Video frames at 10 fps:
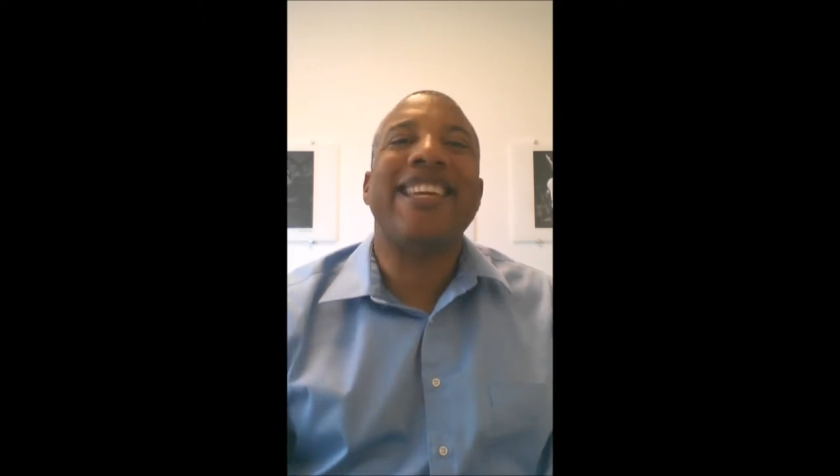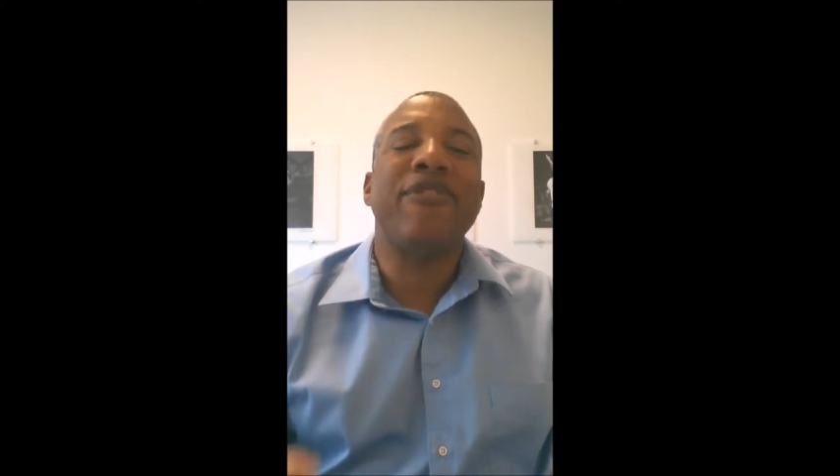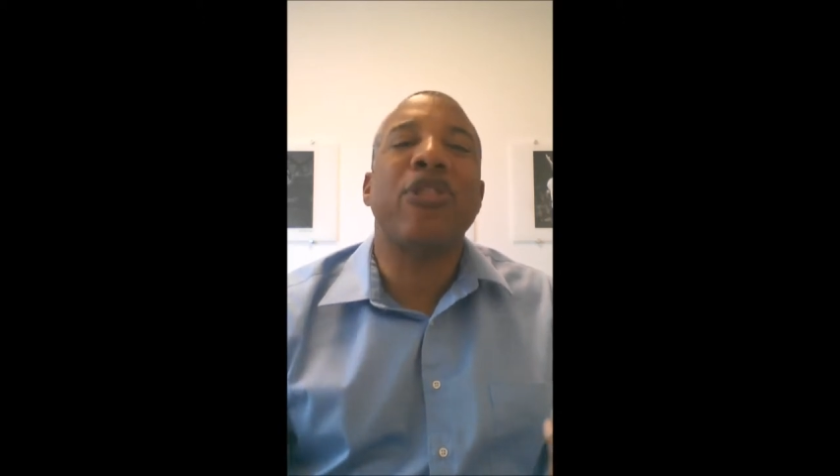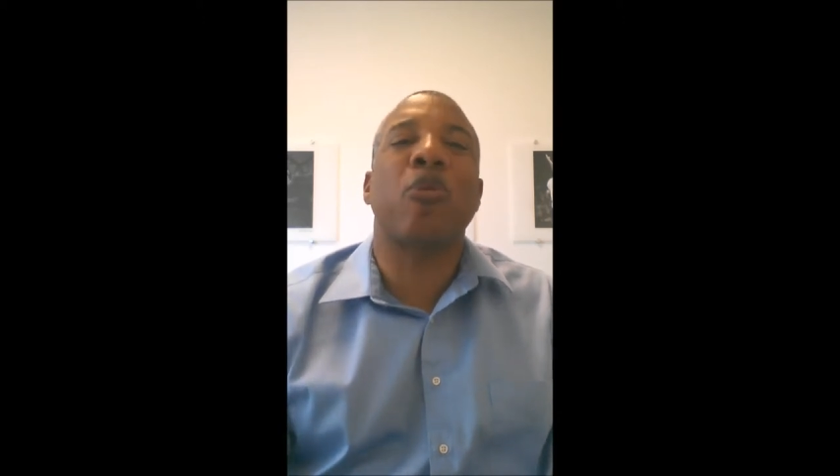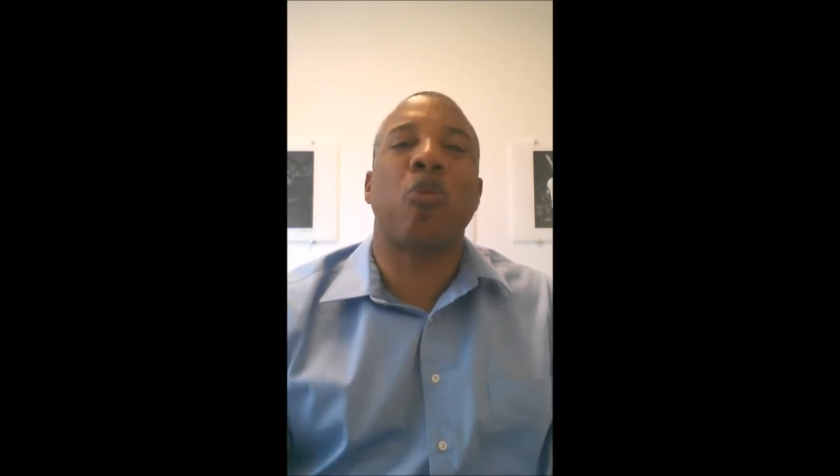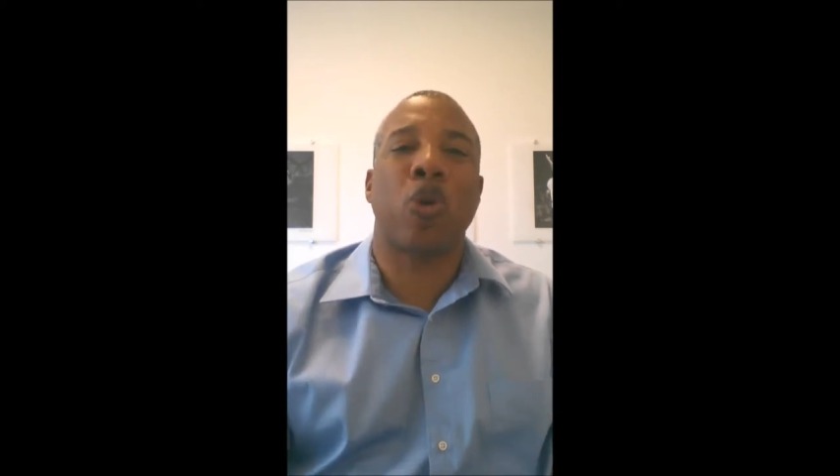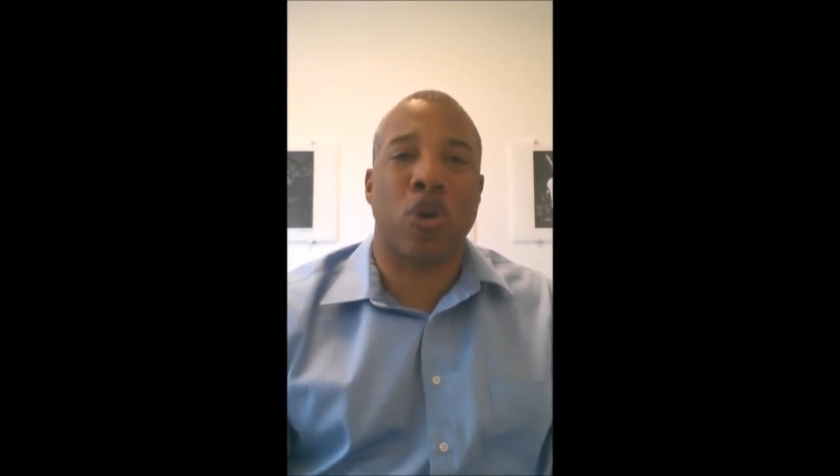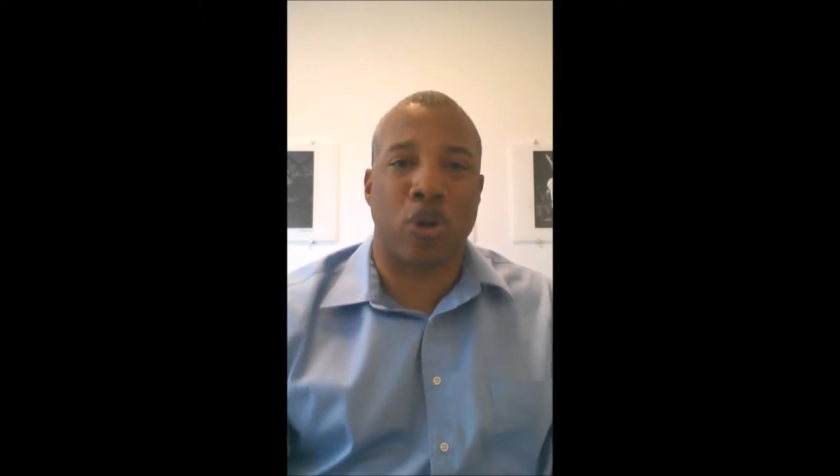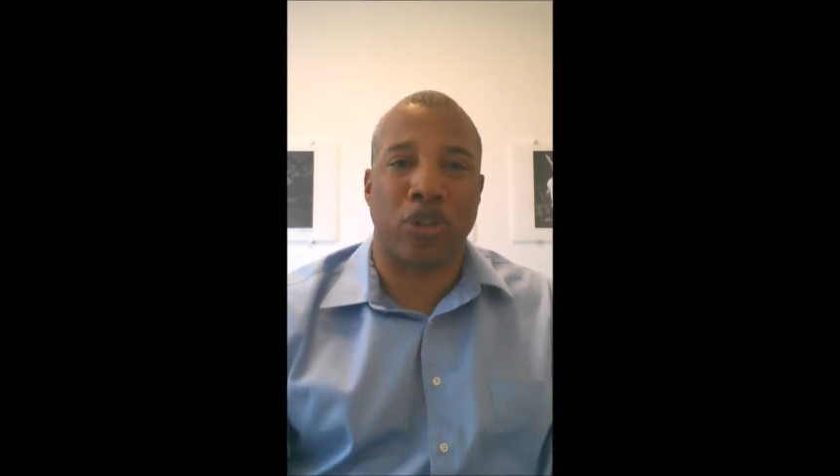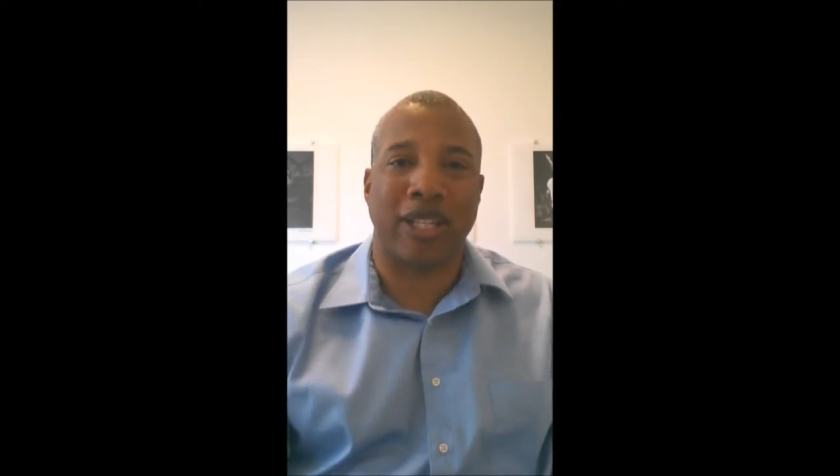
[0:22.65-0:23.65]
even the
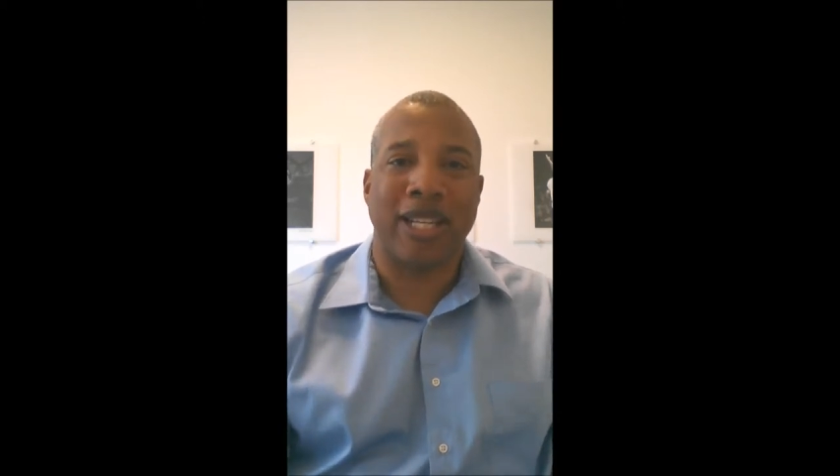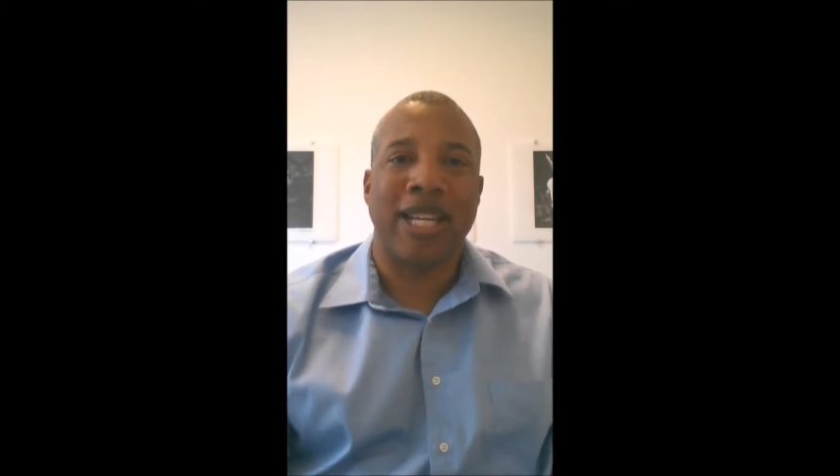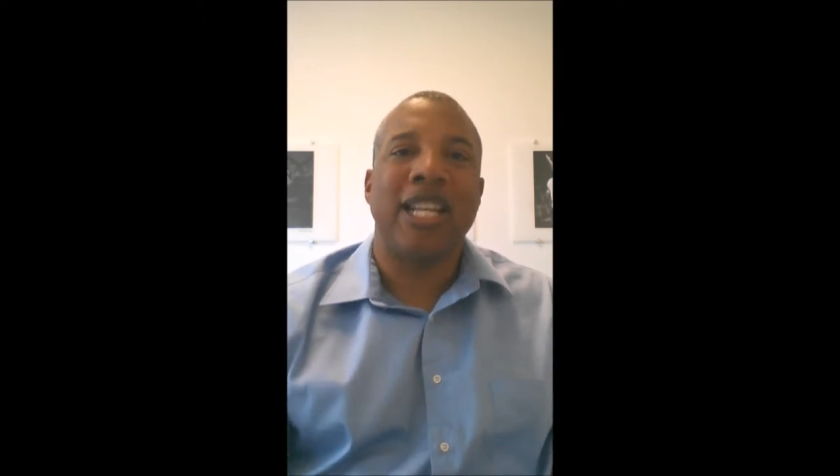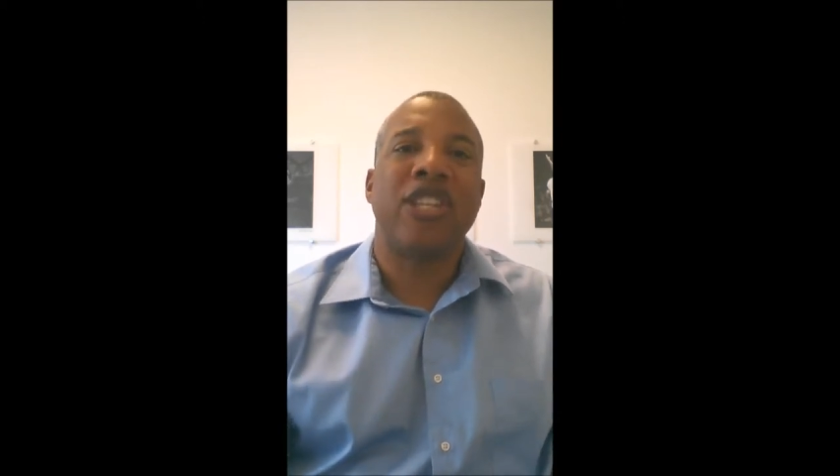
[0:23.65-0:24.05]
world,